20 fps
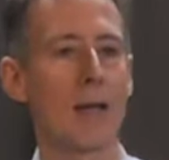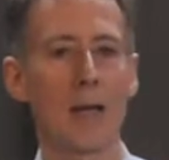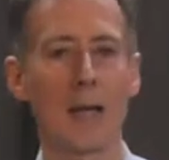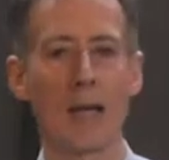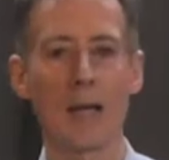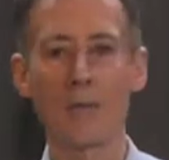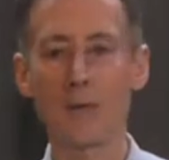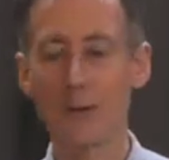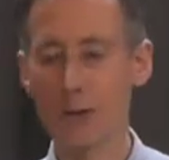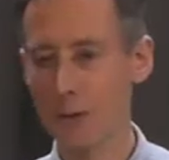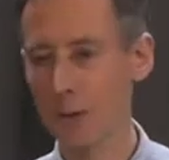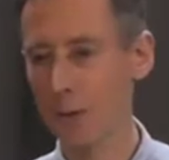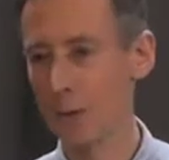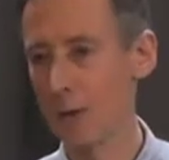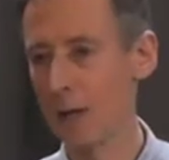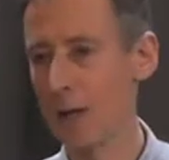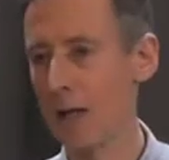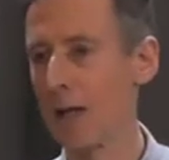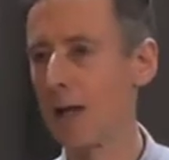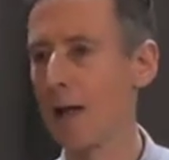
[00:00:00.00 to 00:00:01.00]
In
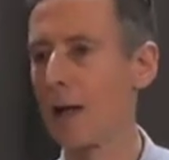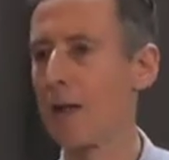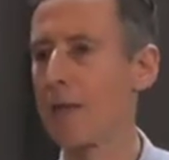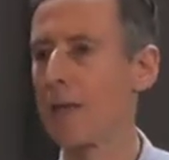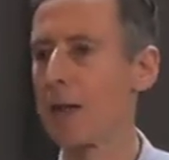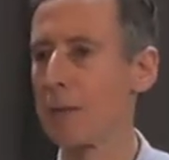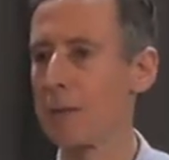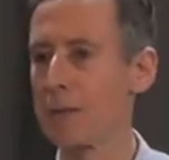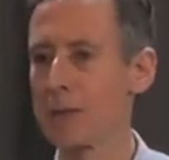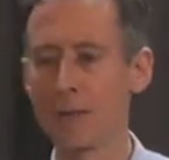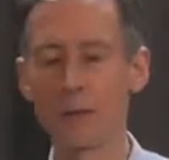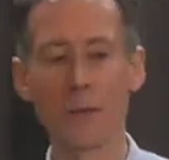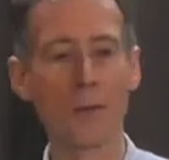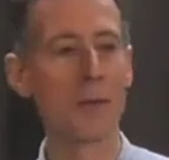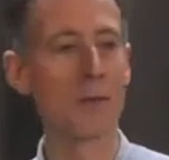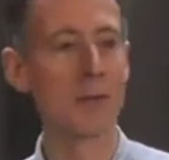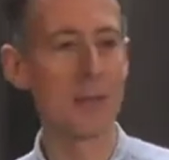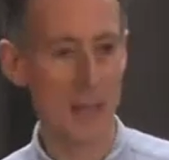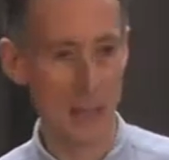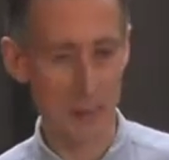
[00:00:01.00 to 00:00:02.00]
Victoria, there was still
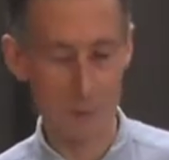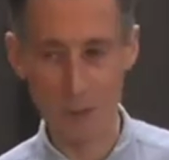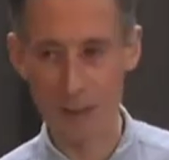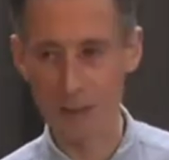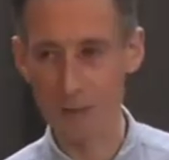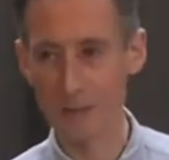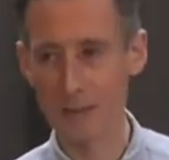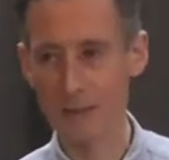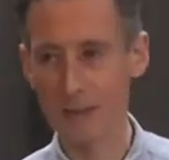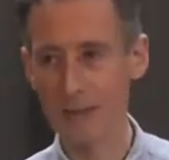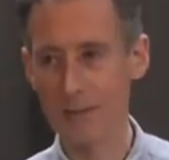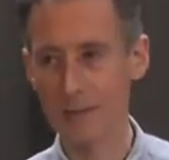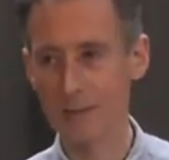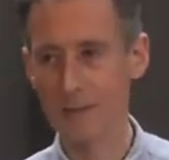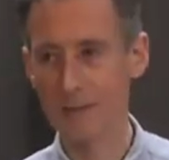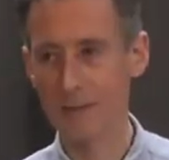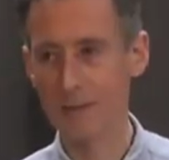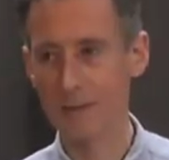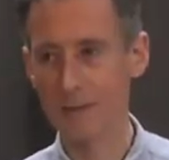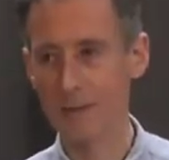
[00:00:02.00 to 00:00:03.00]
the death penalty,
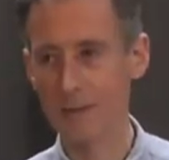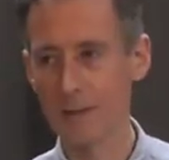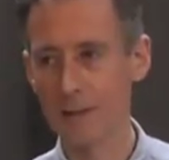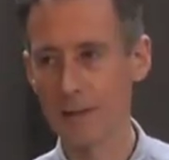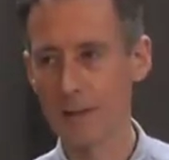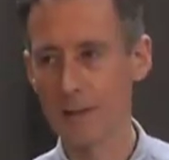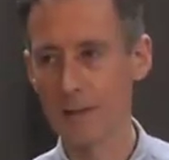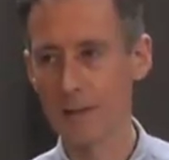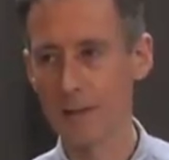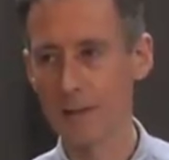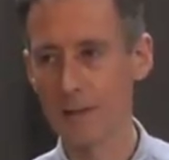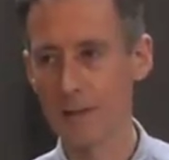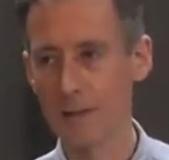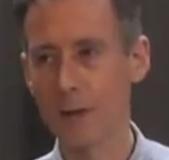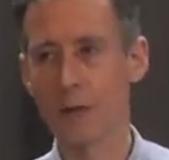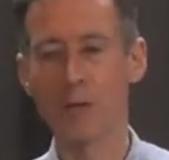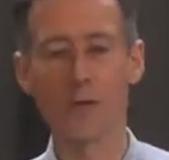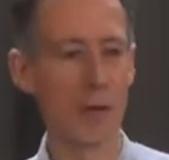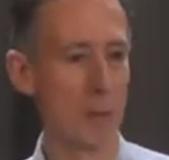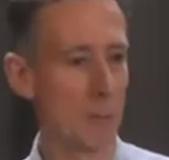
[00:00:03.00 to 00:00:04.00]

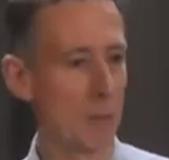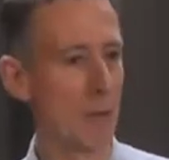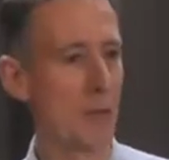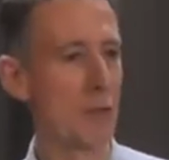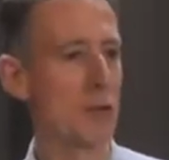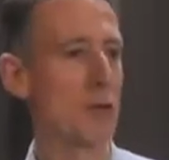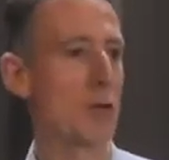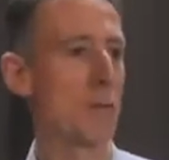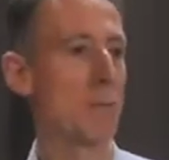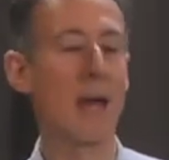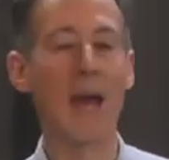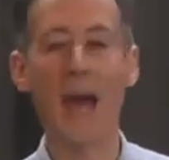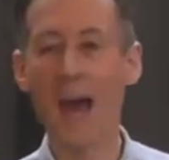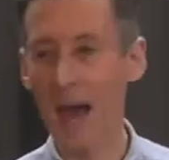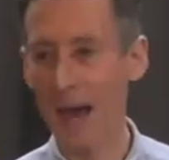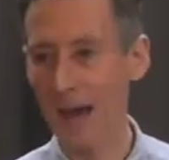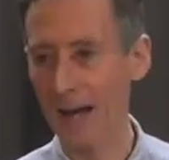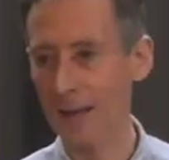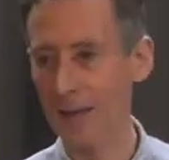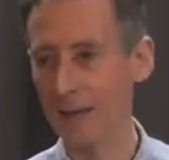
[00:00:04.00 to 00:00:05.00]
so criminals could be
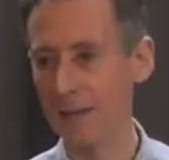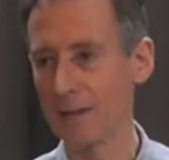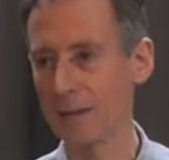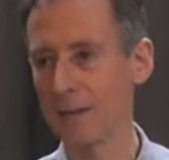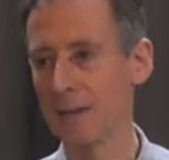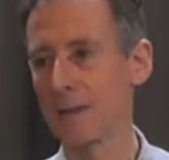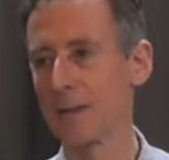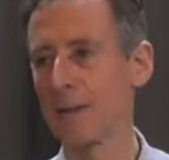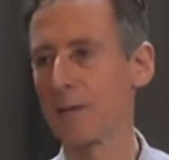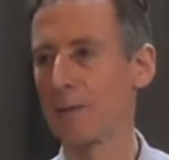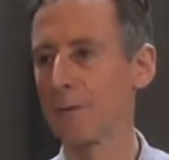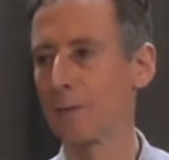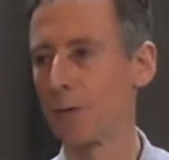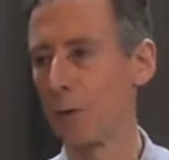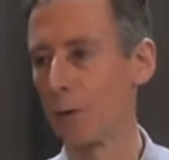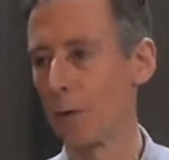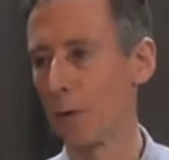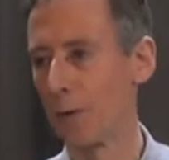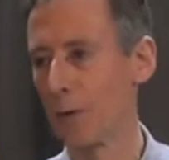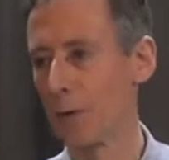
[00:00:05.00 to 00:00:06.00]
hanged
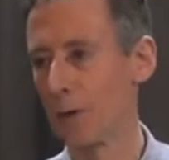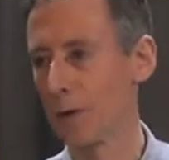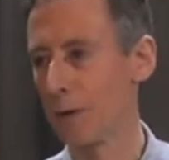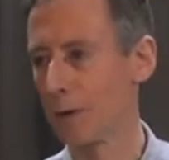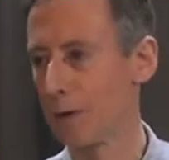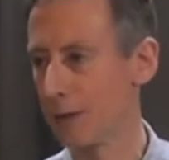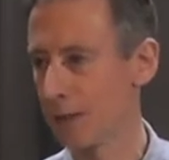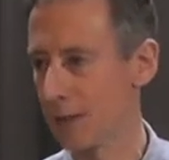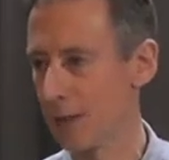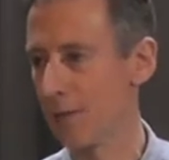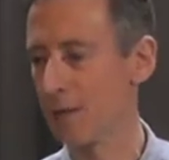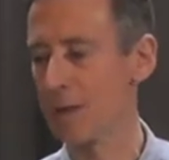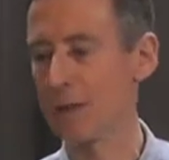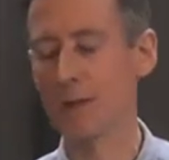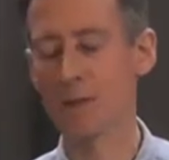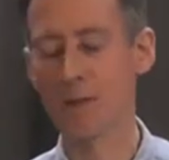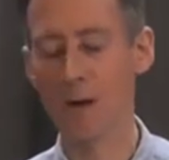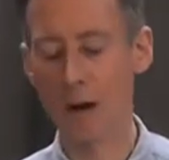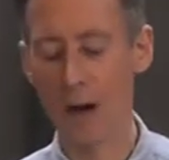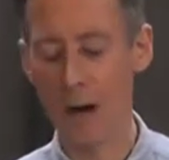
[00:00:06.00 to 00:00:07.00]
for serious
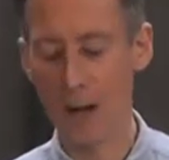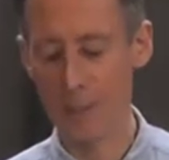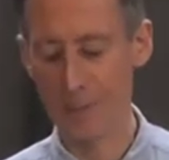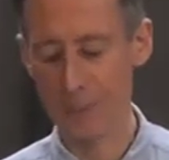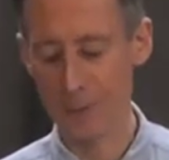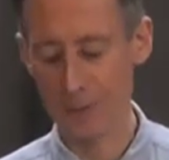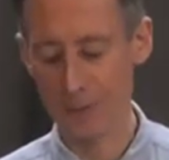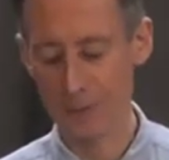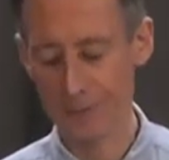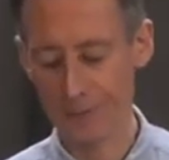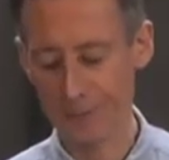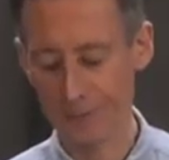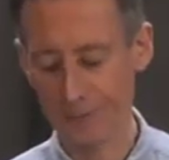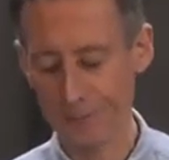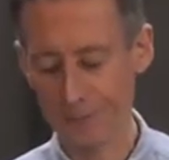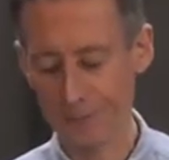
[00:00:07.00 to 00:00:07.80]
crimes.